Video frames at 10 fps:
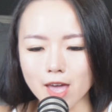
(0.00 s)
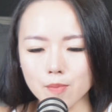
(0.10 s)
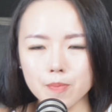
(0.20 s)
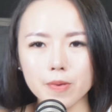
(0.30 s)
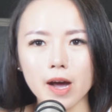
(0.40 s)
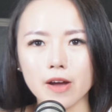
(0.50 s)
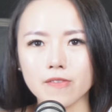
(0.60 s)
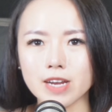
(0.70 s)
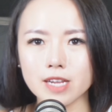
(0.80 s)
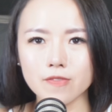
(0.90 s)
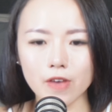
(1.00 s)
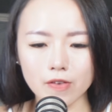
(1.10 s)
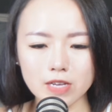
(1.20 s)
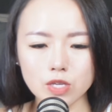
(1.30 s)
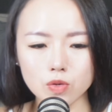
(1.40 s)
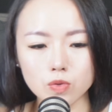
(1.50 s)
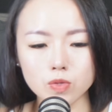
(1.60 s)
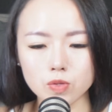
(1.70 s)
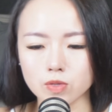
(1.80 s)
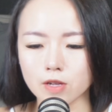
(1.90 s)
people are already very
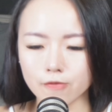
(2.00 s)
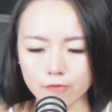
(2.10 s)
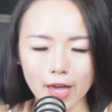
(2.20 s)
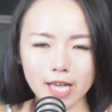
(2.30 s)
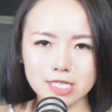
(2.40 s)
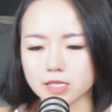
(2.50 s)
used to the fact